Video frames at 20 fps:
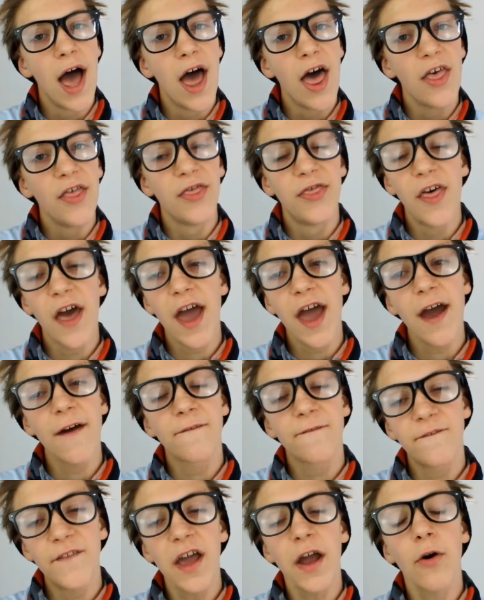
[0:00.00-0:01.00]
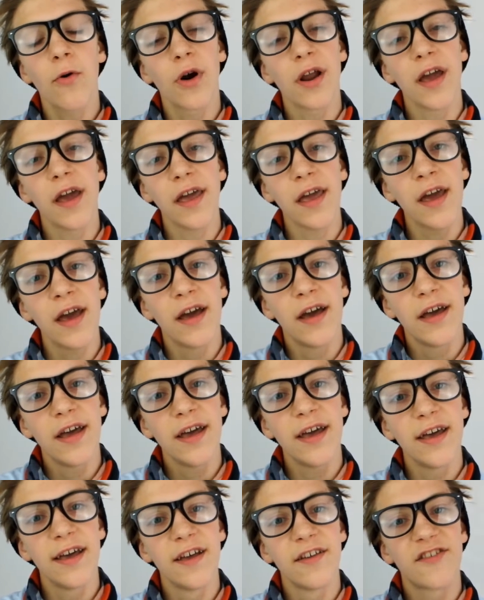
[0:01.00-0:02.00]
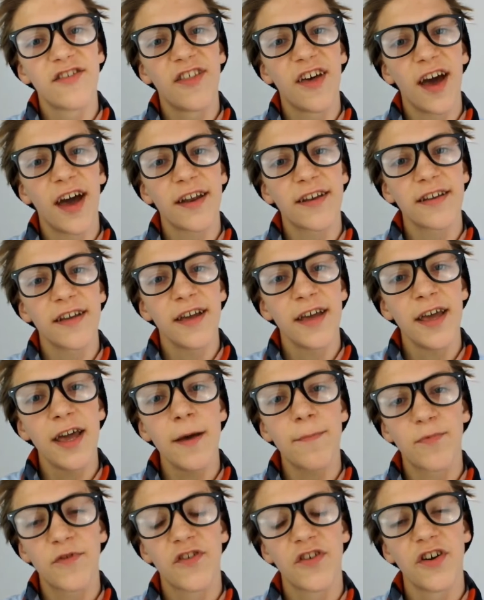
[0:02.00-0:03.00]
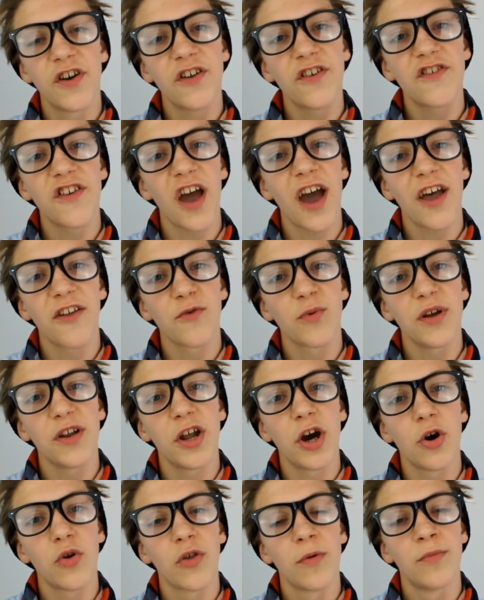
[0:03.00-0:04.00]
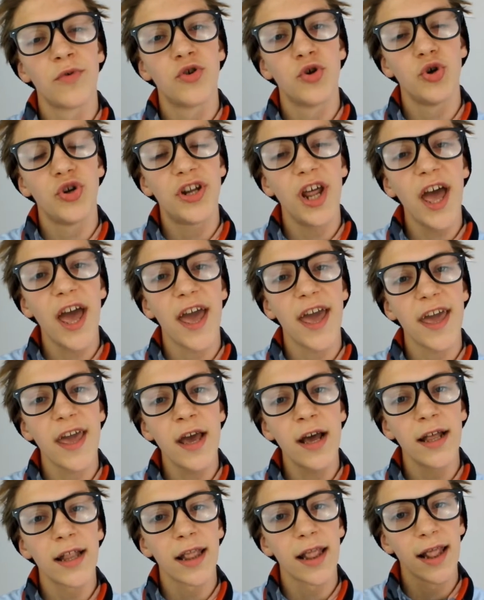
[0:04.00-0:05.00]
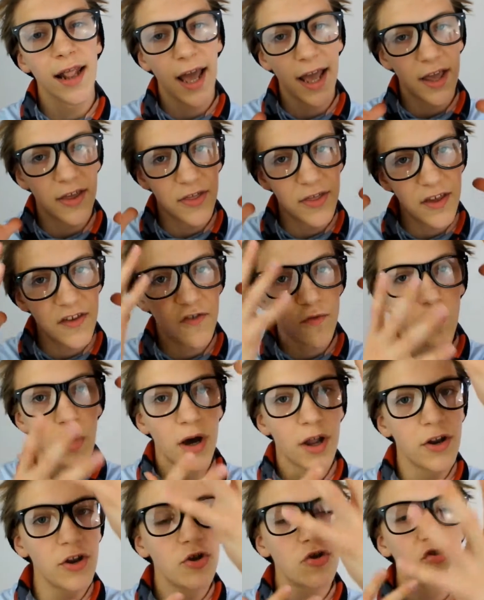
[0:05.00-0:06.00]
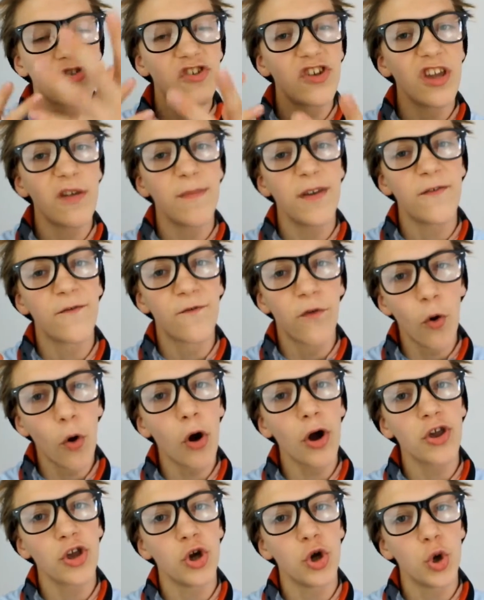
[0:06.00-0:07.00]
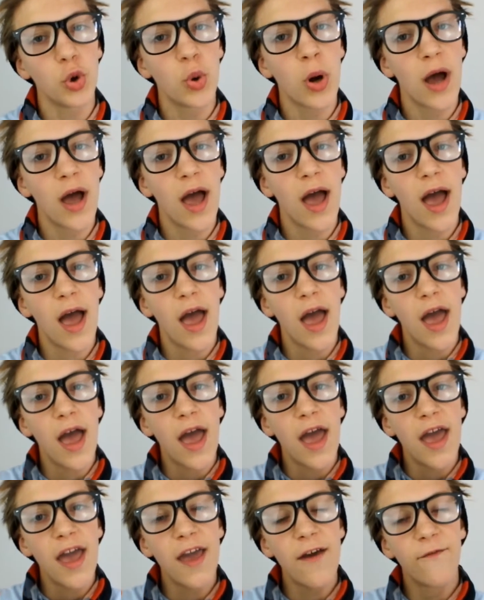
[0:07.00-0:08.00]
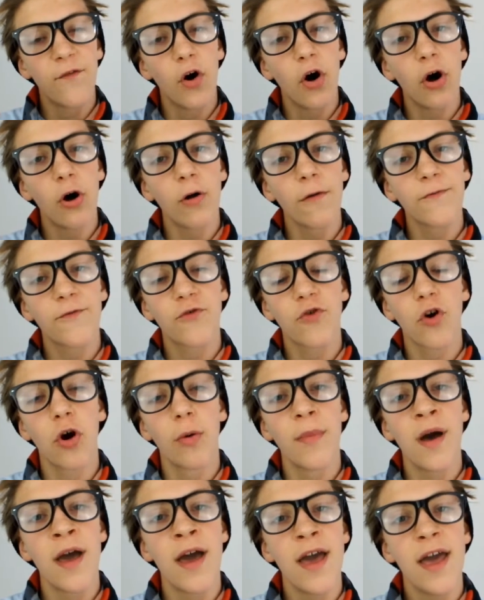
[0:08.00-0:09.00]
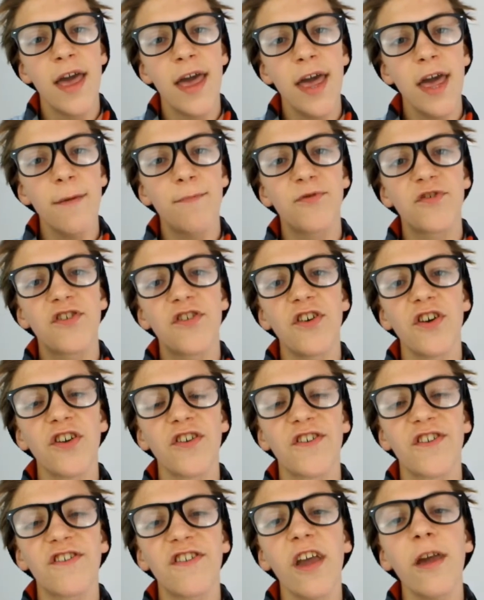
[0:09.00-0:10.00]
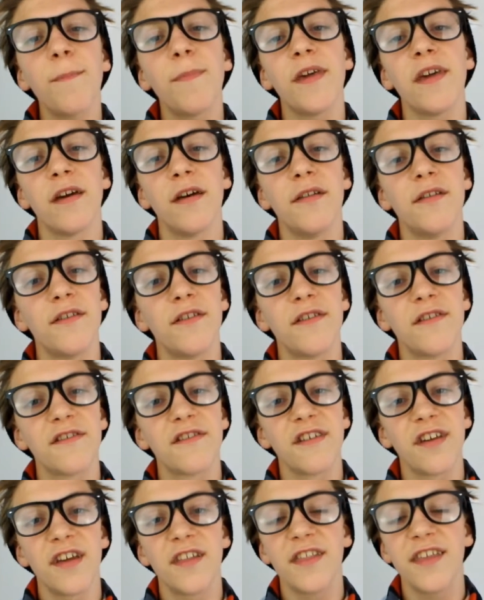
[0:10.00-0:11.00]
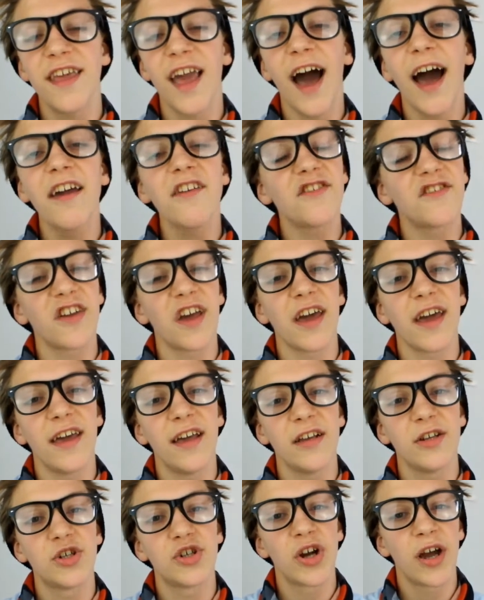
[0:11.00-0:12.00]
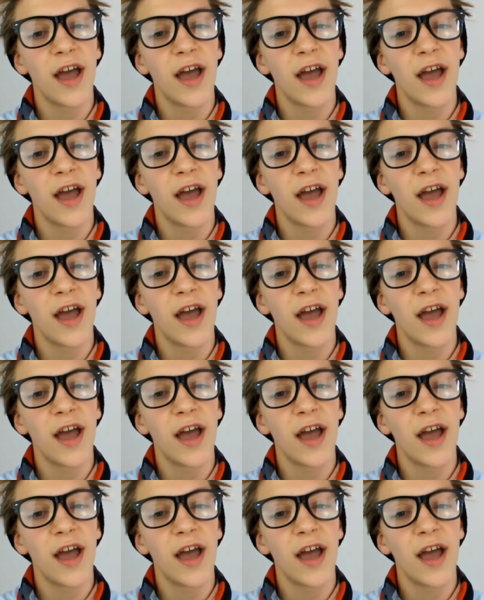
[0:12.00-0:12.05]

Their theory is that hipsters, as we know them today, like this one you see before you, evolved from hipster sapiens in the Ice Age.